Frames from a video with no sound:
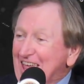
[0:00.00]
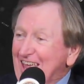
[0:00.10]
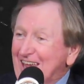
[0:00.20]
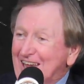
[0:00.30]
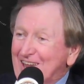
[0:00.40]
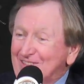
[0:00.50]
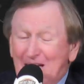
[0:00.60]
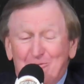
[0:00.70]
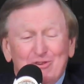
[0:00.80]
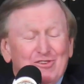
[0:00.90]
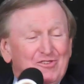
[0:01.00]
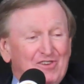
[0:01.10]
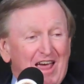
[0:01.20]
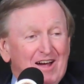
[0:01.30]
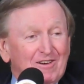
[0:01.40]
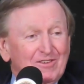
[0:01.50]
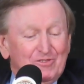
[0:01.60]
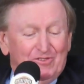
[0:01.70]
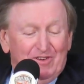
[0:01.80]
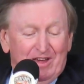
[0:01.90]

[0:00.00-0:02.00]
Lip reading: And that was a challenge.